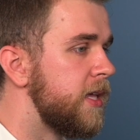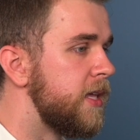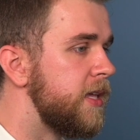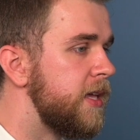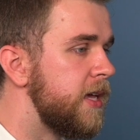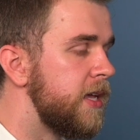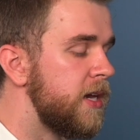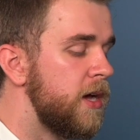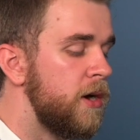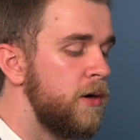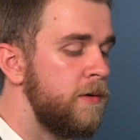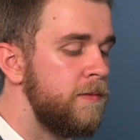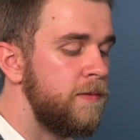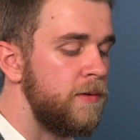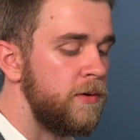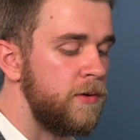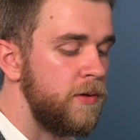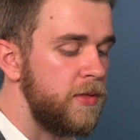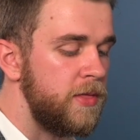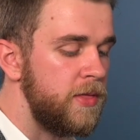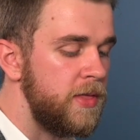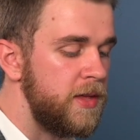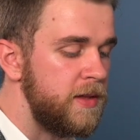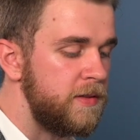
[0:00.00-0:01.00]
get over
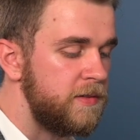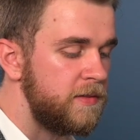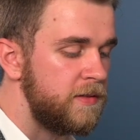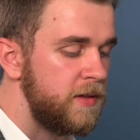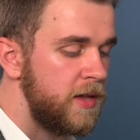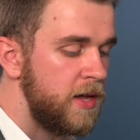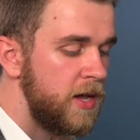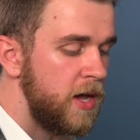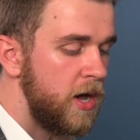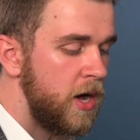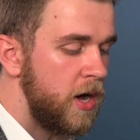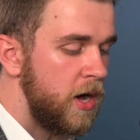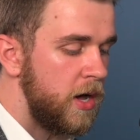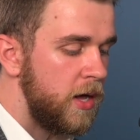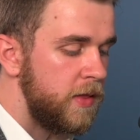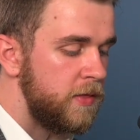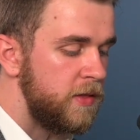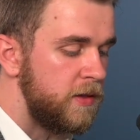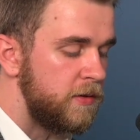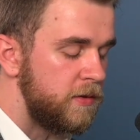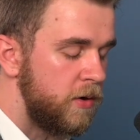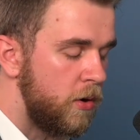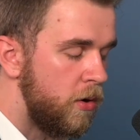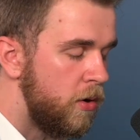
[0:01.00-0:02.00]
this
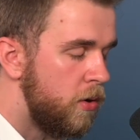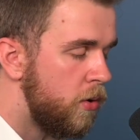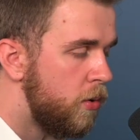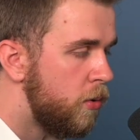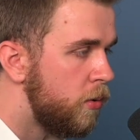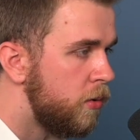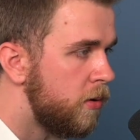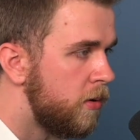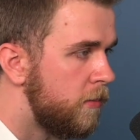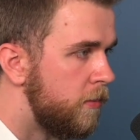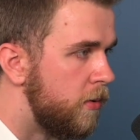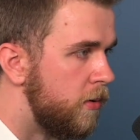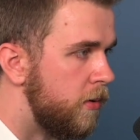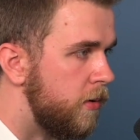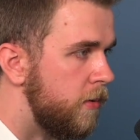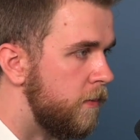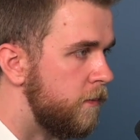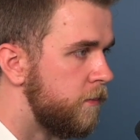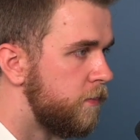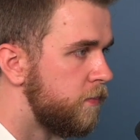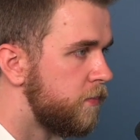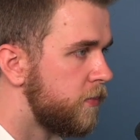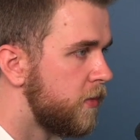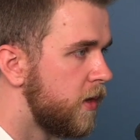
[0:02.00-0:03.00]
horrible
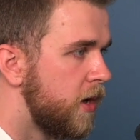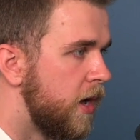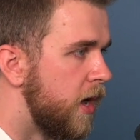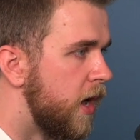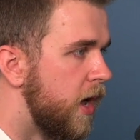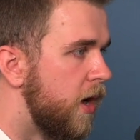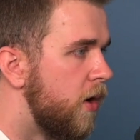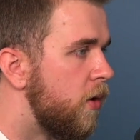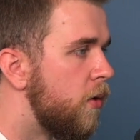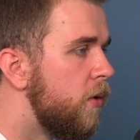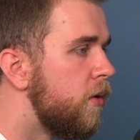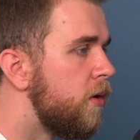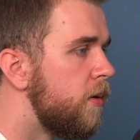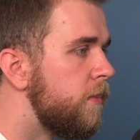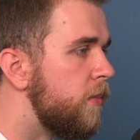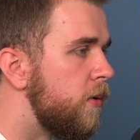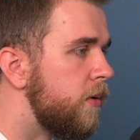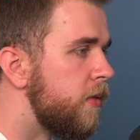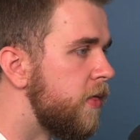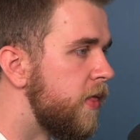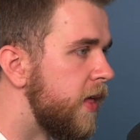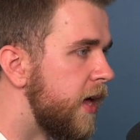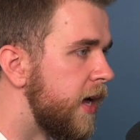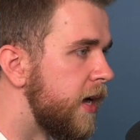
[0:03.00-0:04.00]

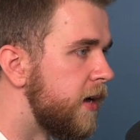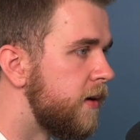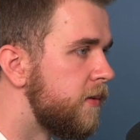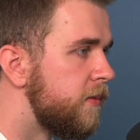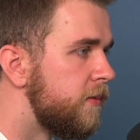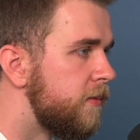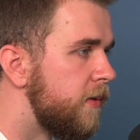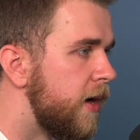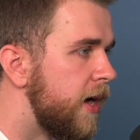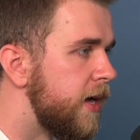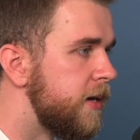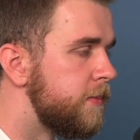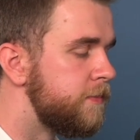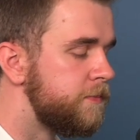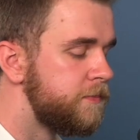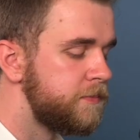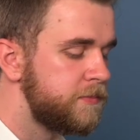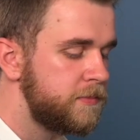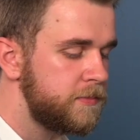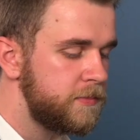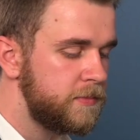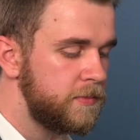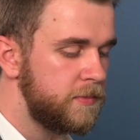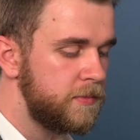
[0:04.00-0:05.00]
thing, right?
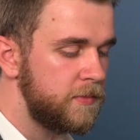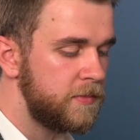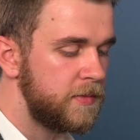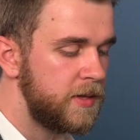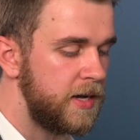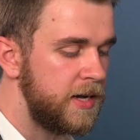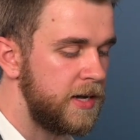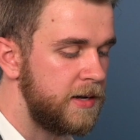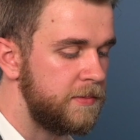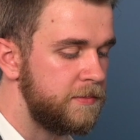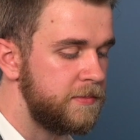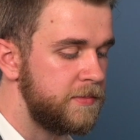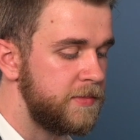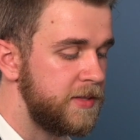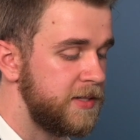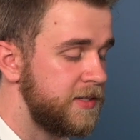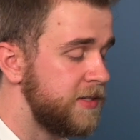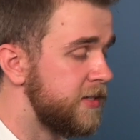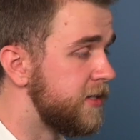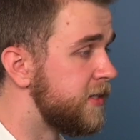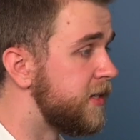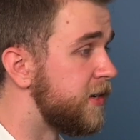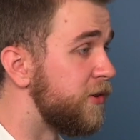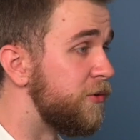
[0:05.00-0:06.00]

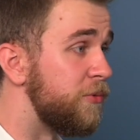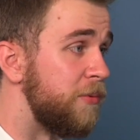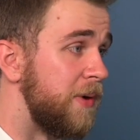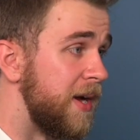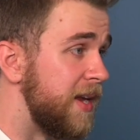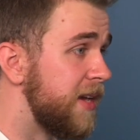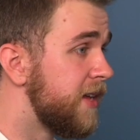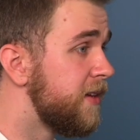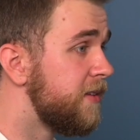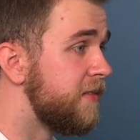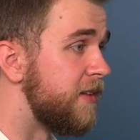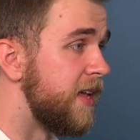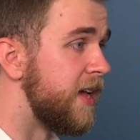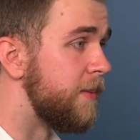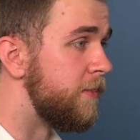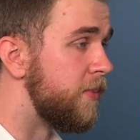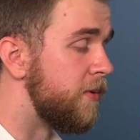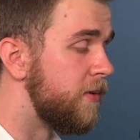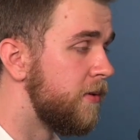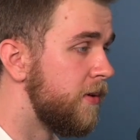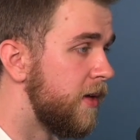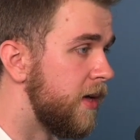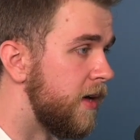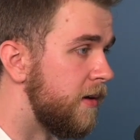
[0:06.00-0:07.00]
This is a great
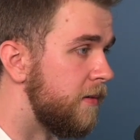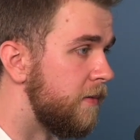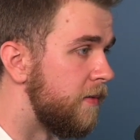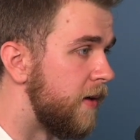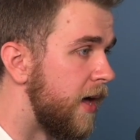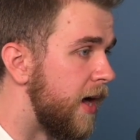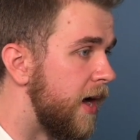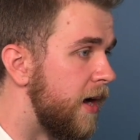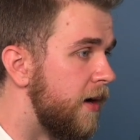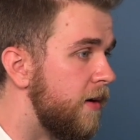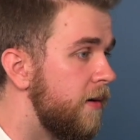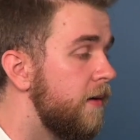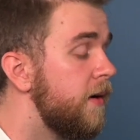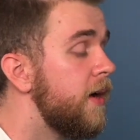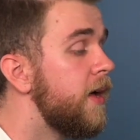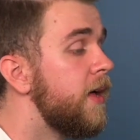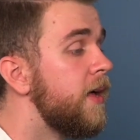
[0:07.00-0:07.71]
example of how